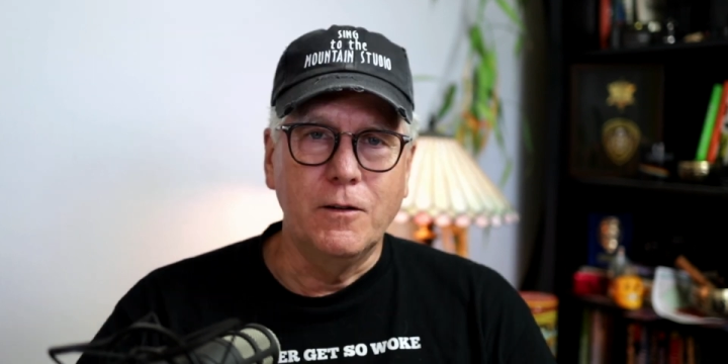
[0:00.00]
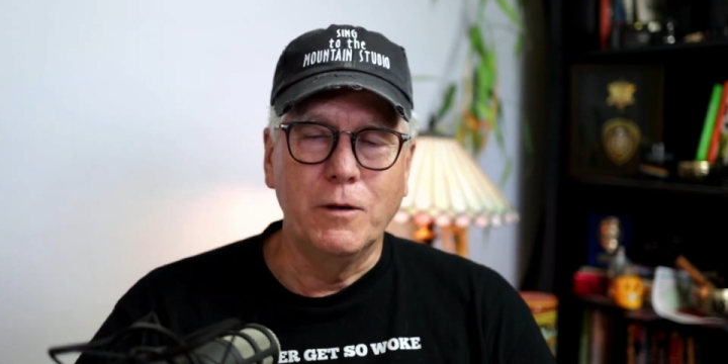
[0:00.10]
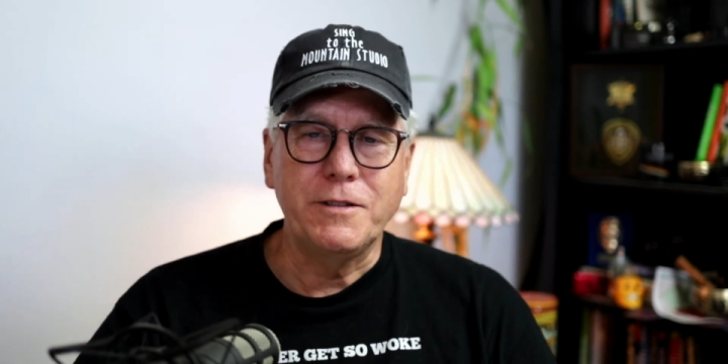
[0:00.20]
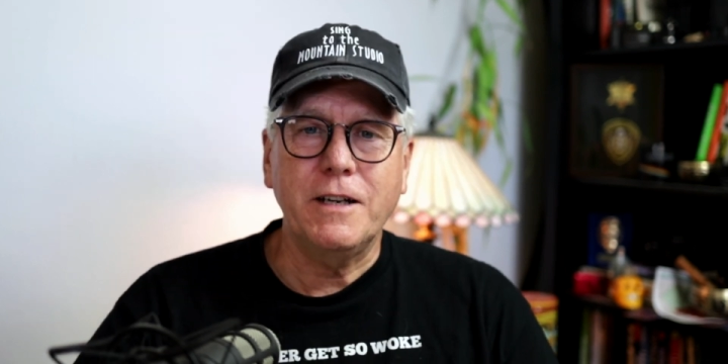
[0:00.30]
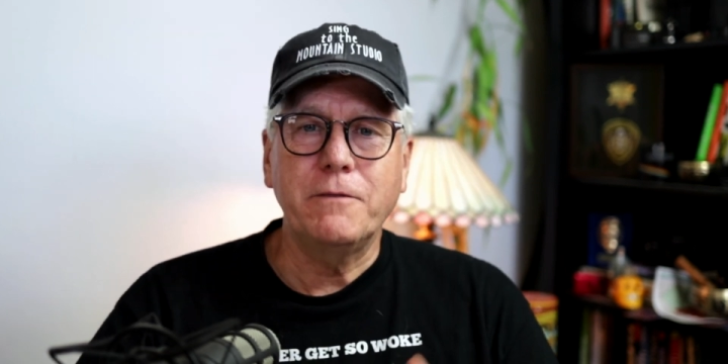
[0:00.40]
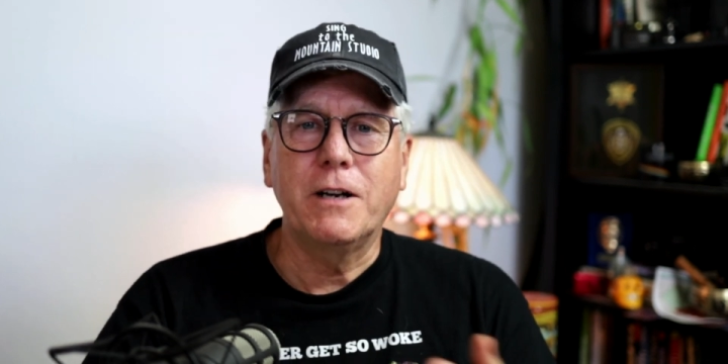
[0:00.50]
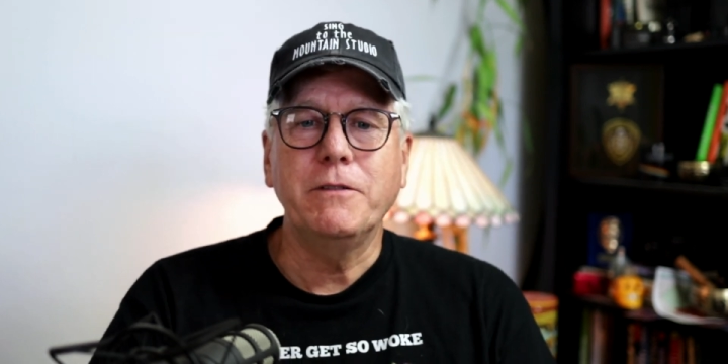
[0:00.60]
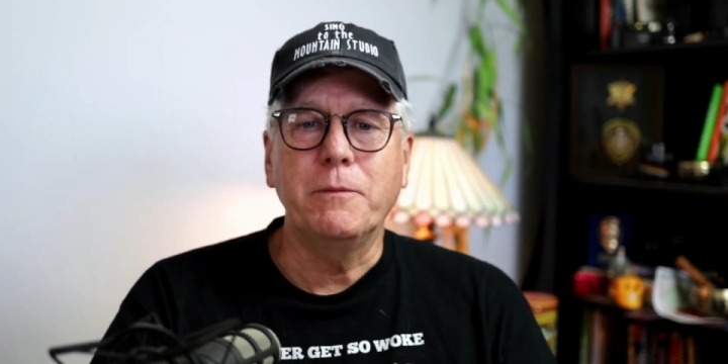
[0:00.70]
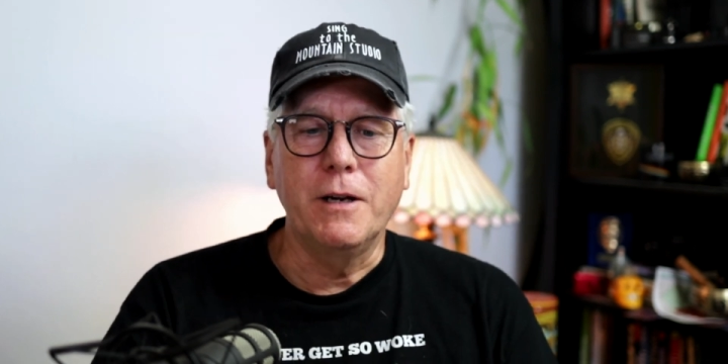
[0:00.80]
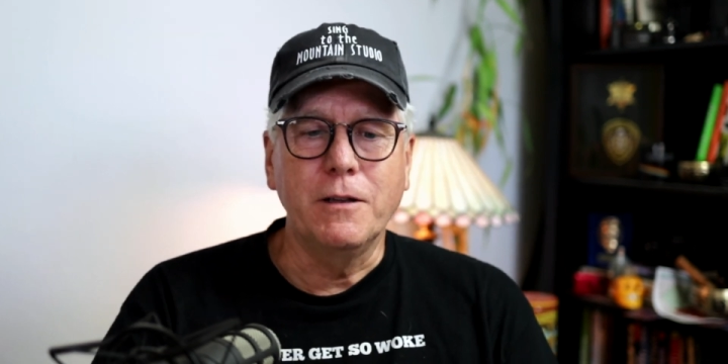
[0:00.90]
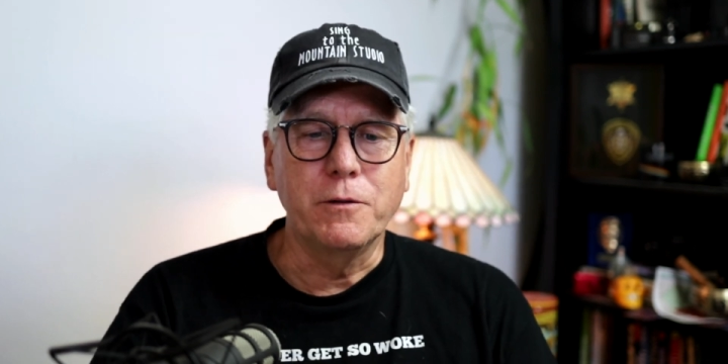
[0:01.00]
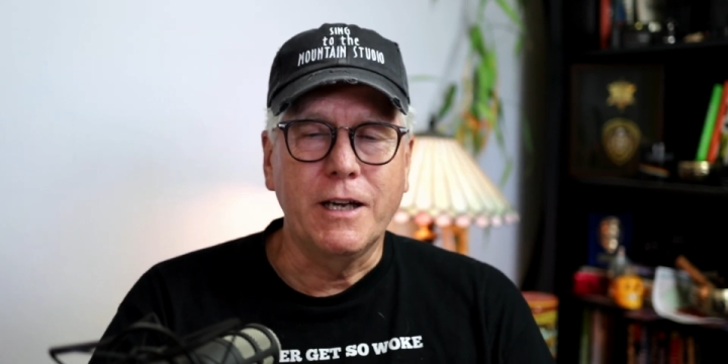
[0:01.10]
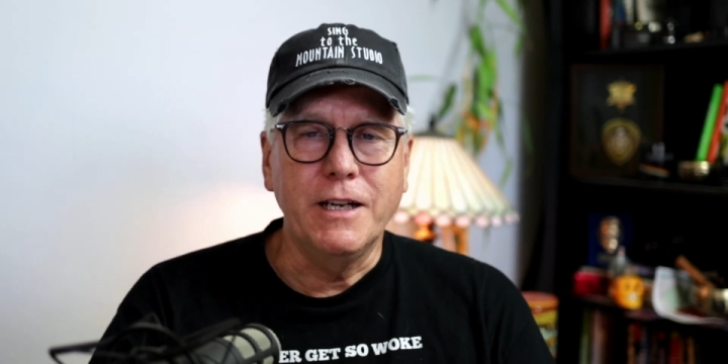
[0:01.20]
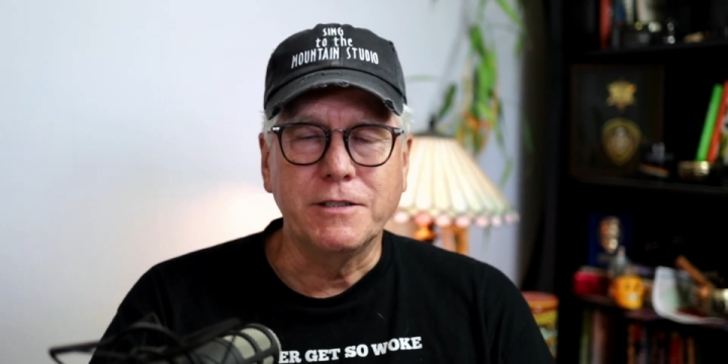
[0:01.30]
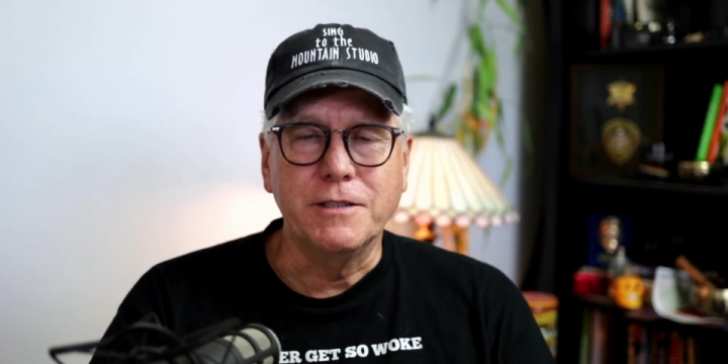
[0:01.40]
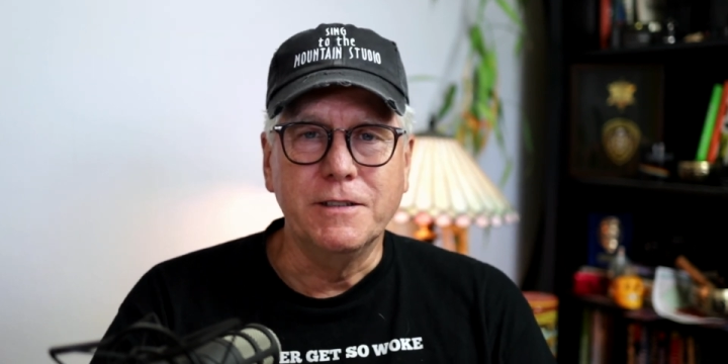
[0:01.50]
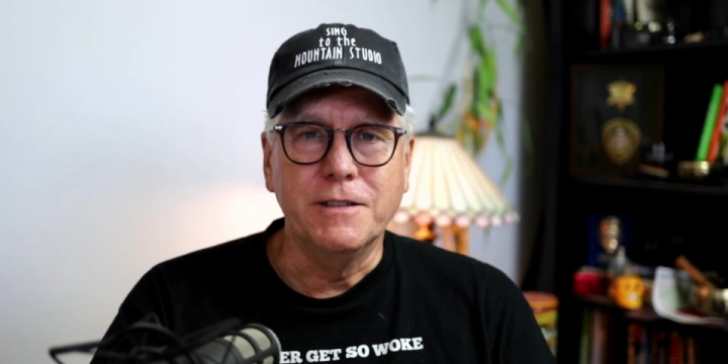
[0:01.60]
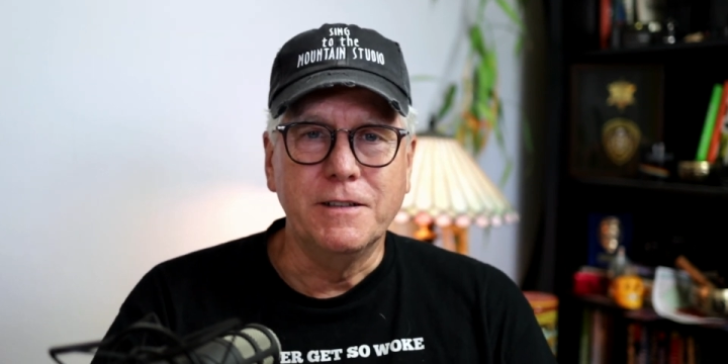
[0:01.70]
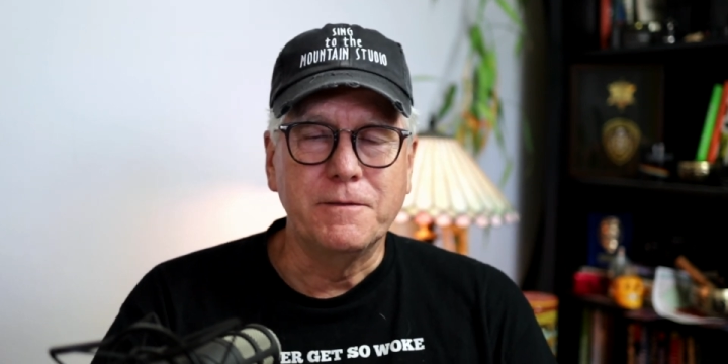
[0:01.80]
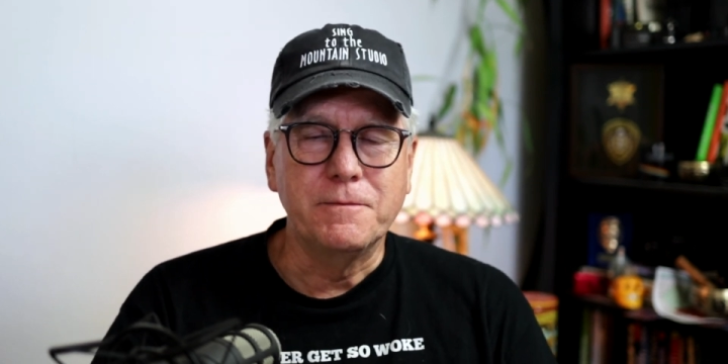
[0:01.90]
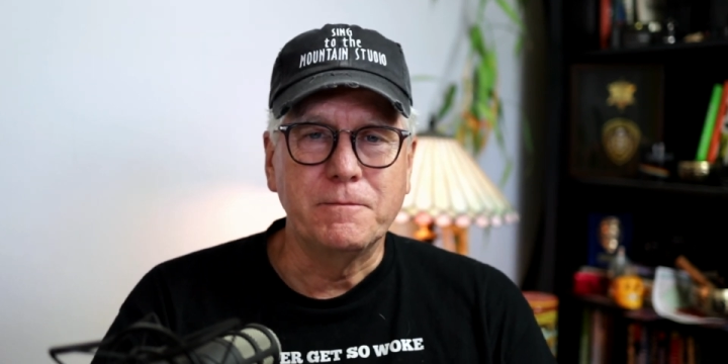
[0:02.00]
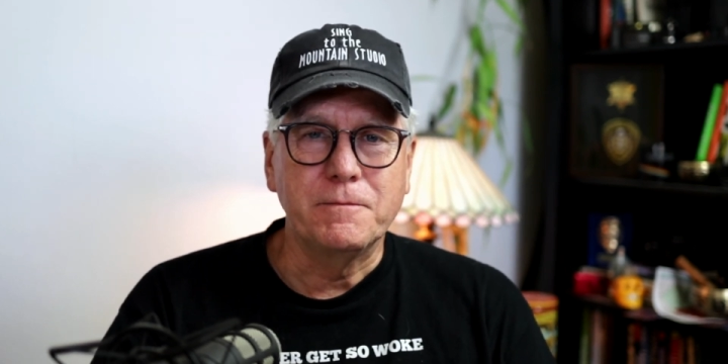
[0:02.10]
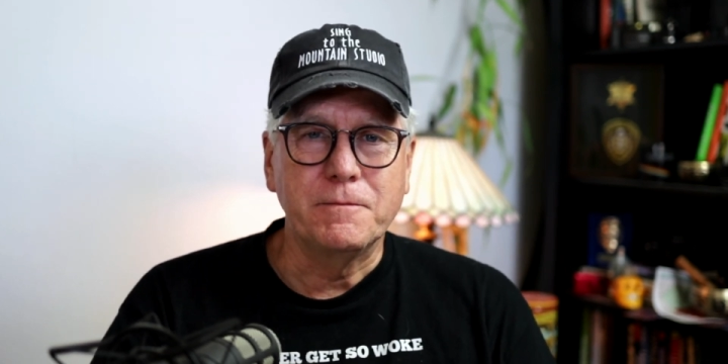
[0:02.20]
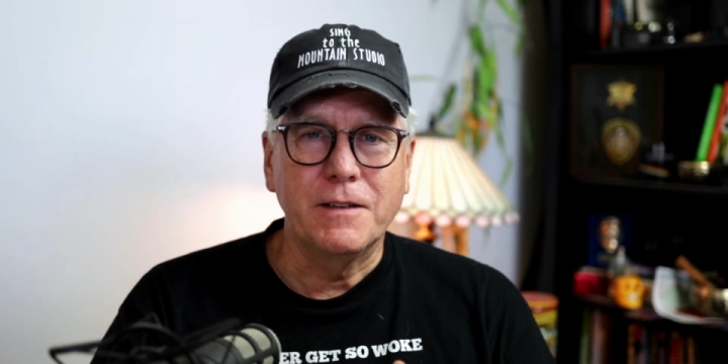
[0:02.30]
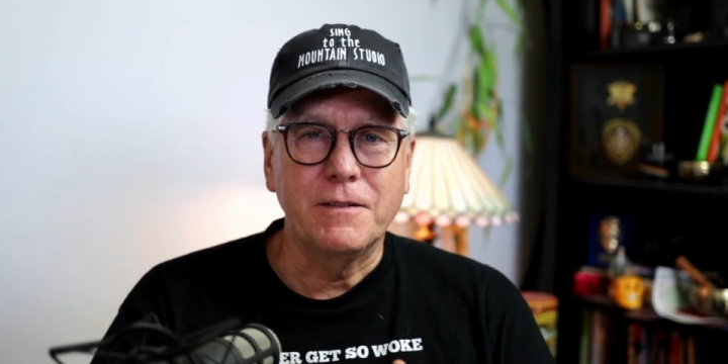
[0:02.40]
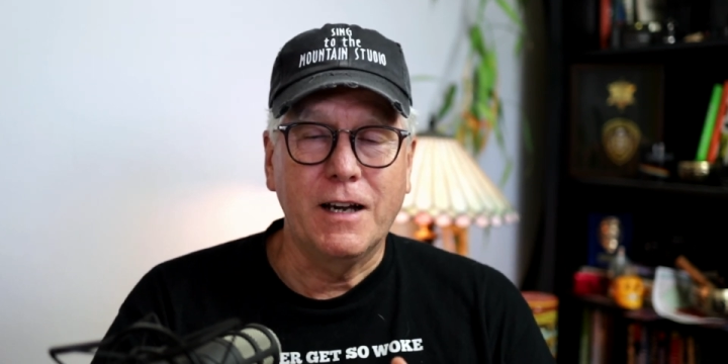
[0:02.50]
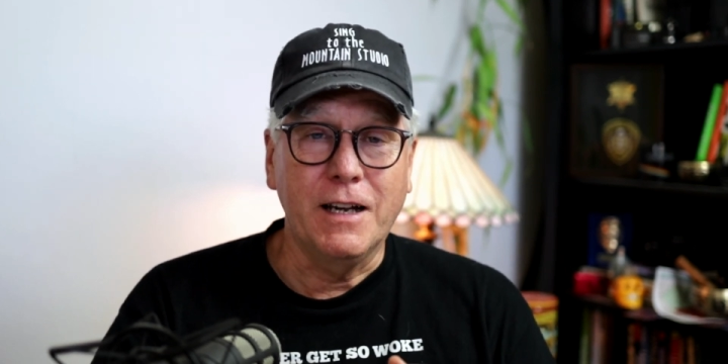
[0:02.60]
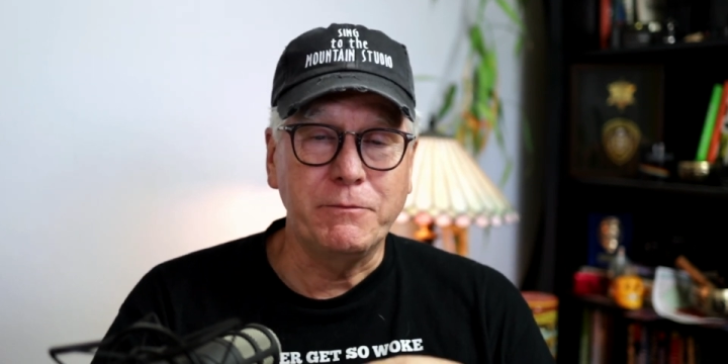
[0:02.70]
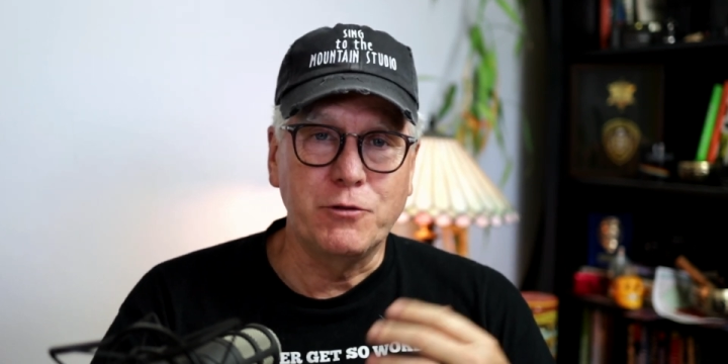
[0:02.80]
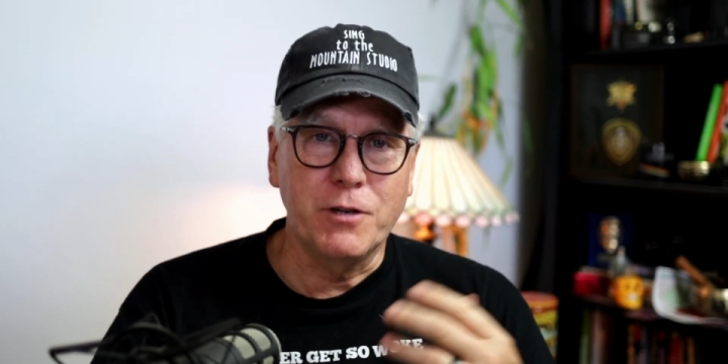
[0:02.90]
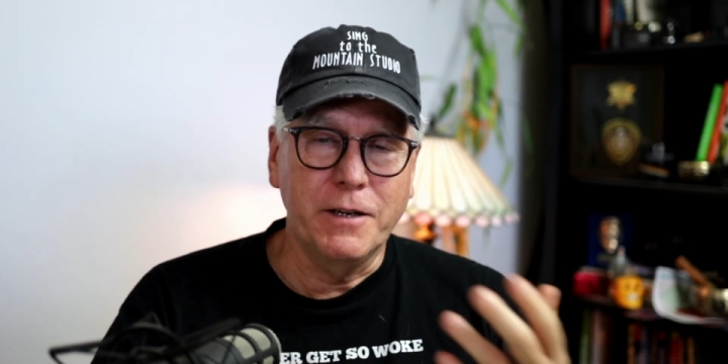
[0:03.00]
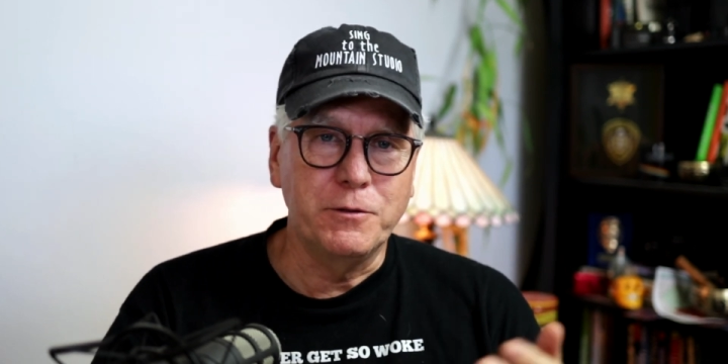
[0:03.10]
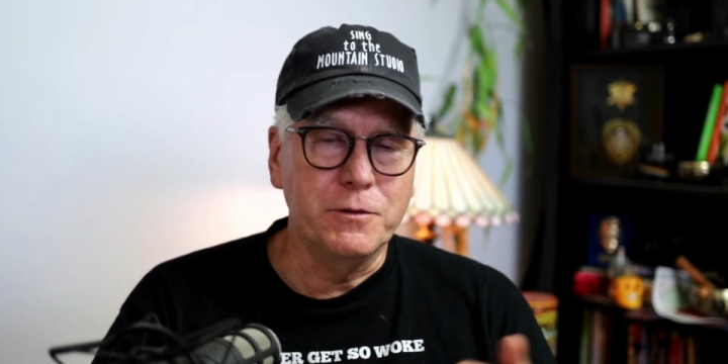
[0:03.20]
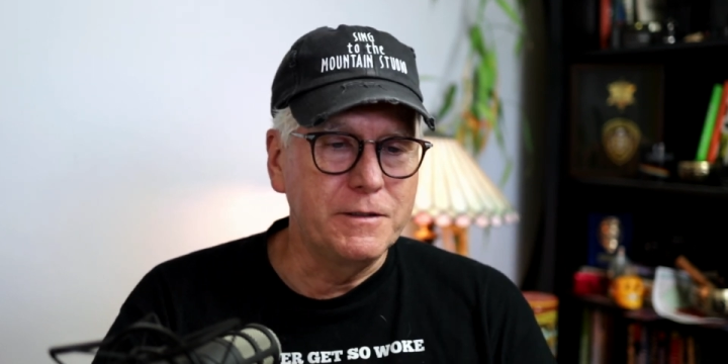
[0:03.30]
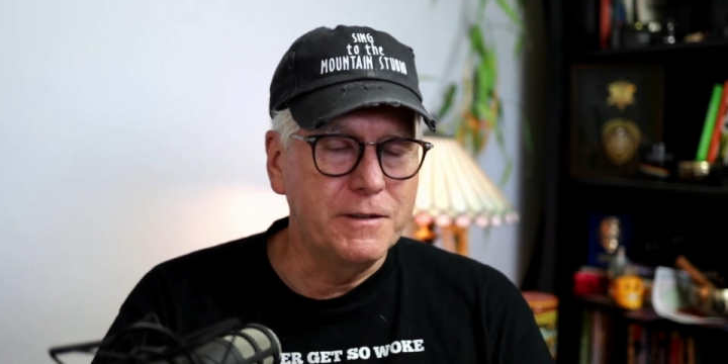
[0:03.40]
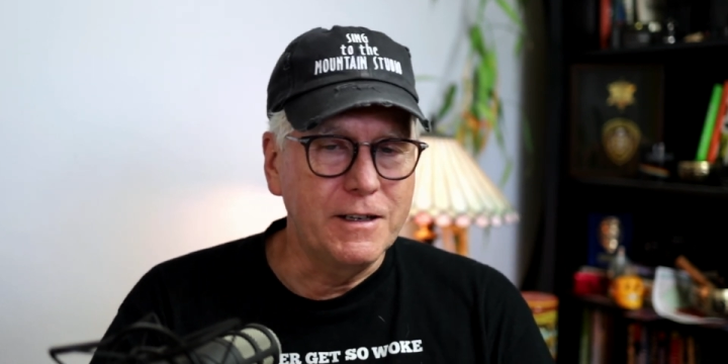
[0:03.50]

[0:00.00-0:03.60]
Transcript: once I arrive at my location, I have to drive to it.